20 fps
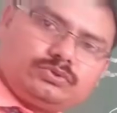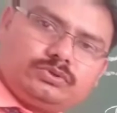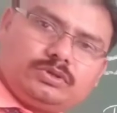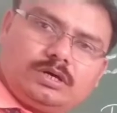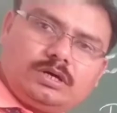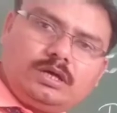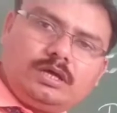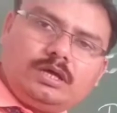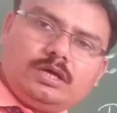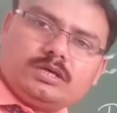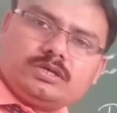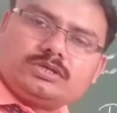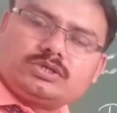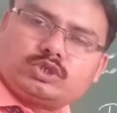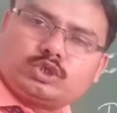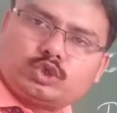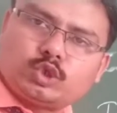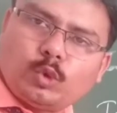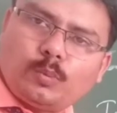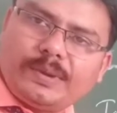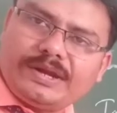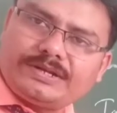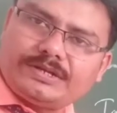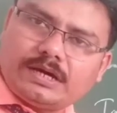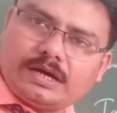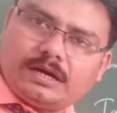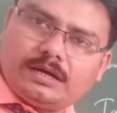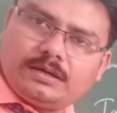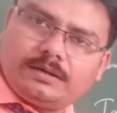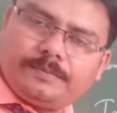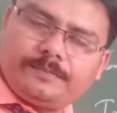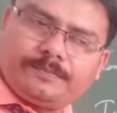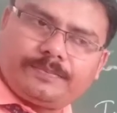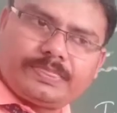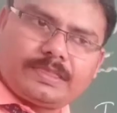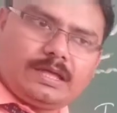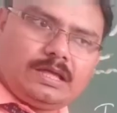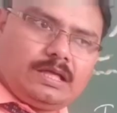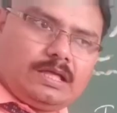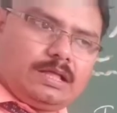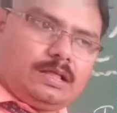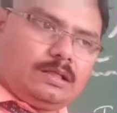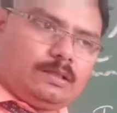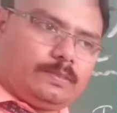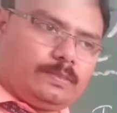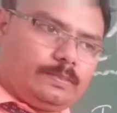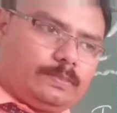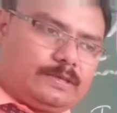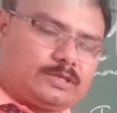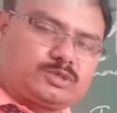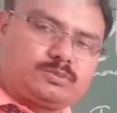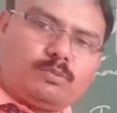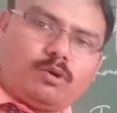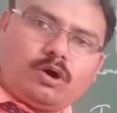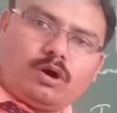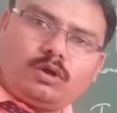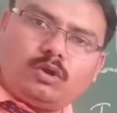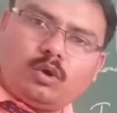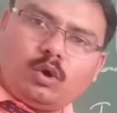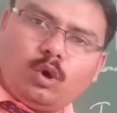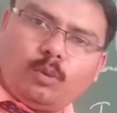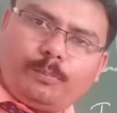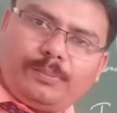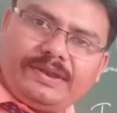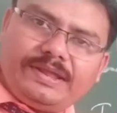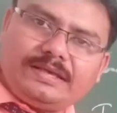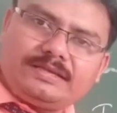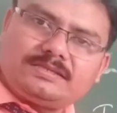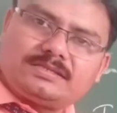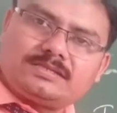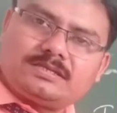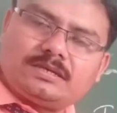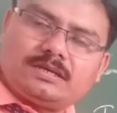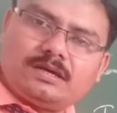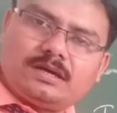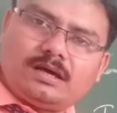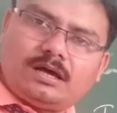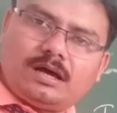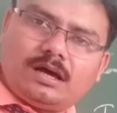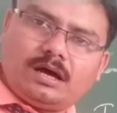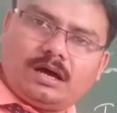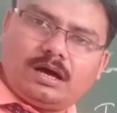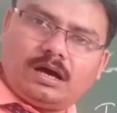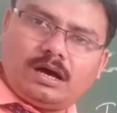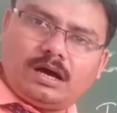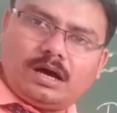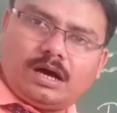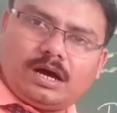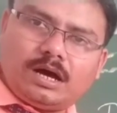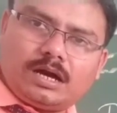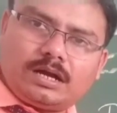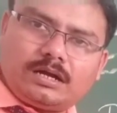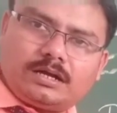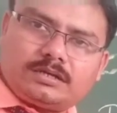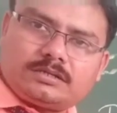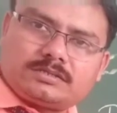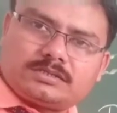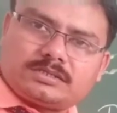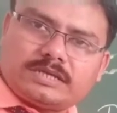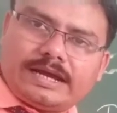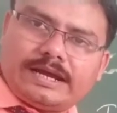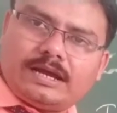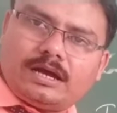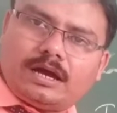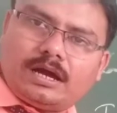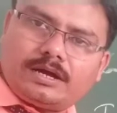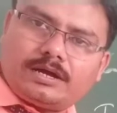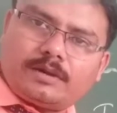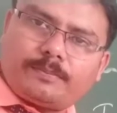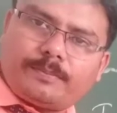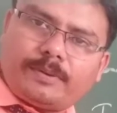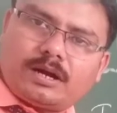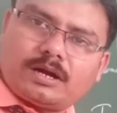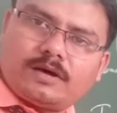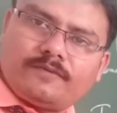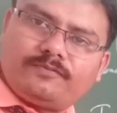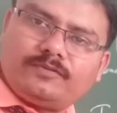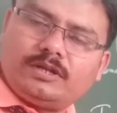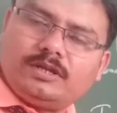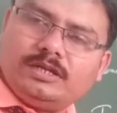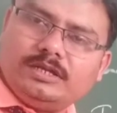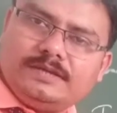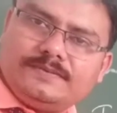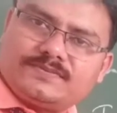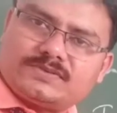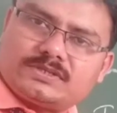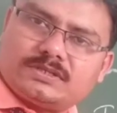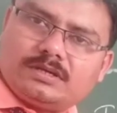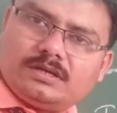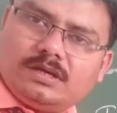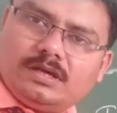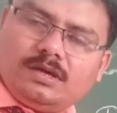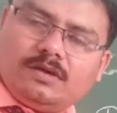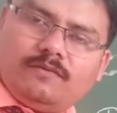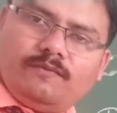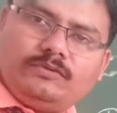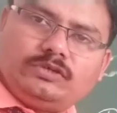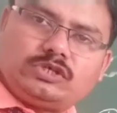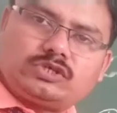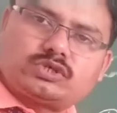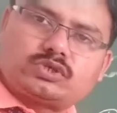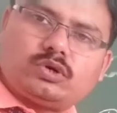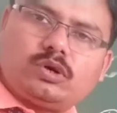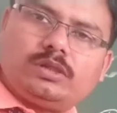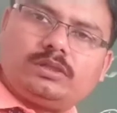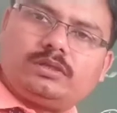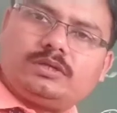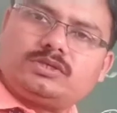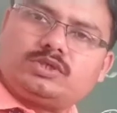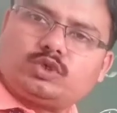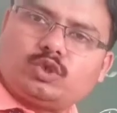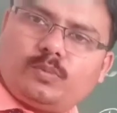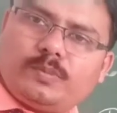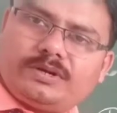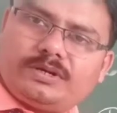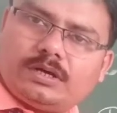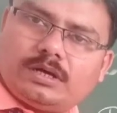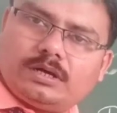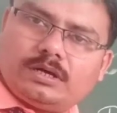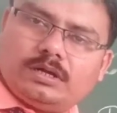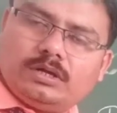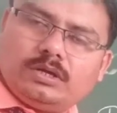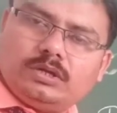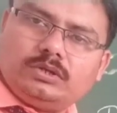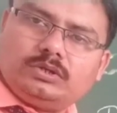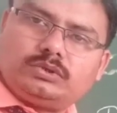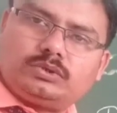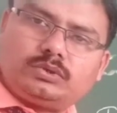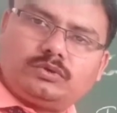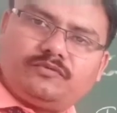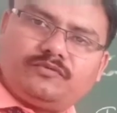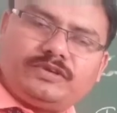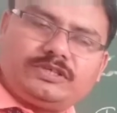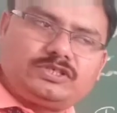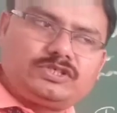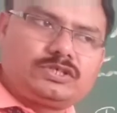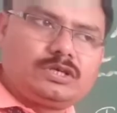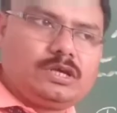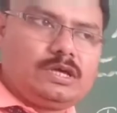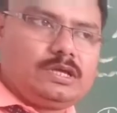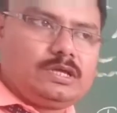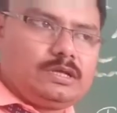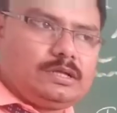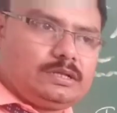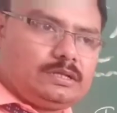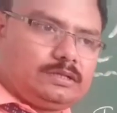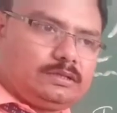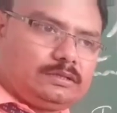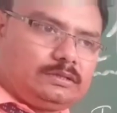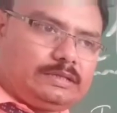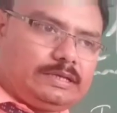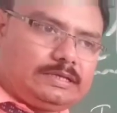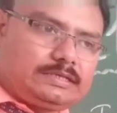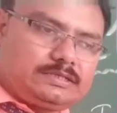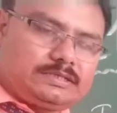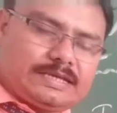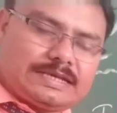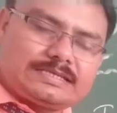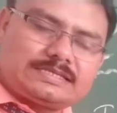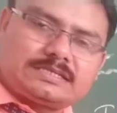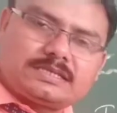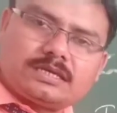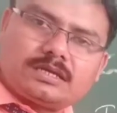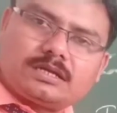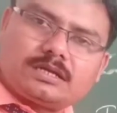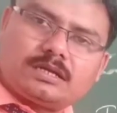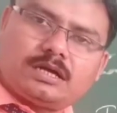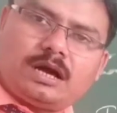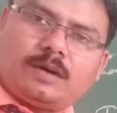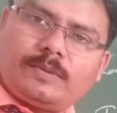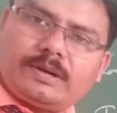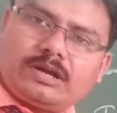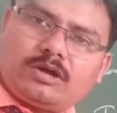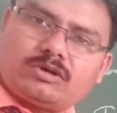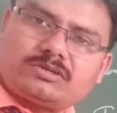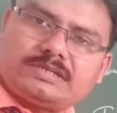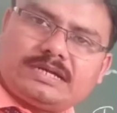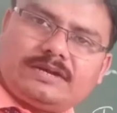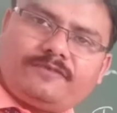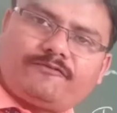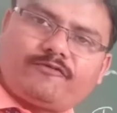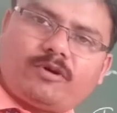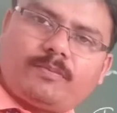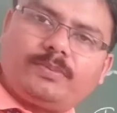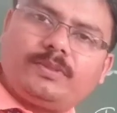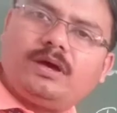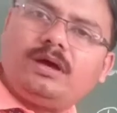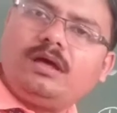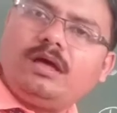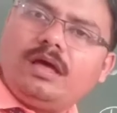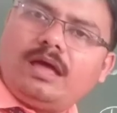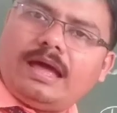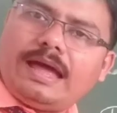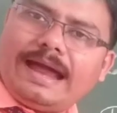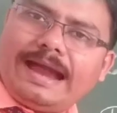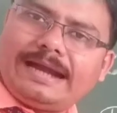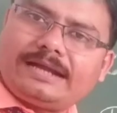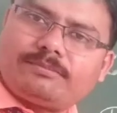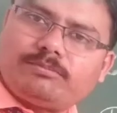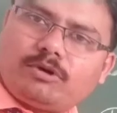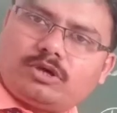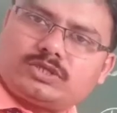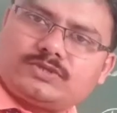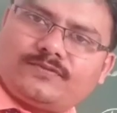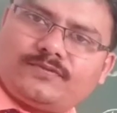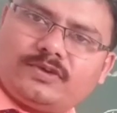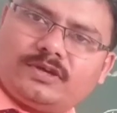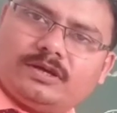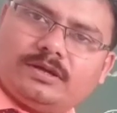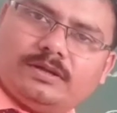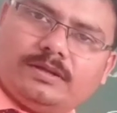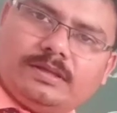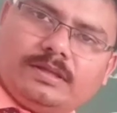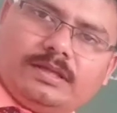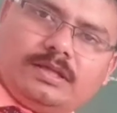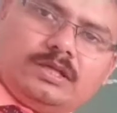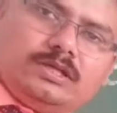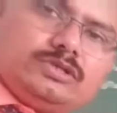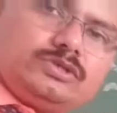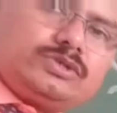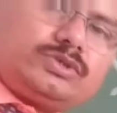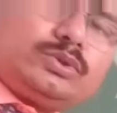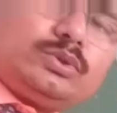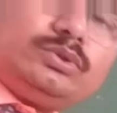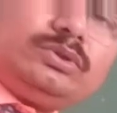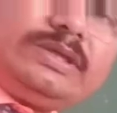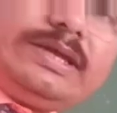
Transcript: the stomata, the small openings under part of the leaves, which is called the stomata, through which they take carbon dioxide from the atmosphere. So they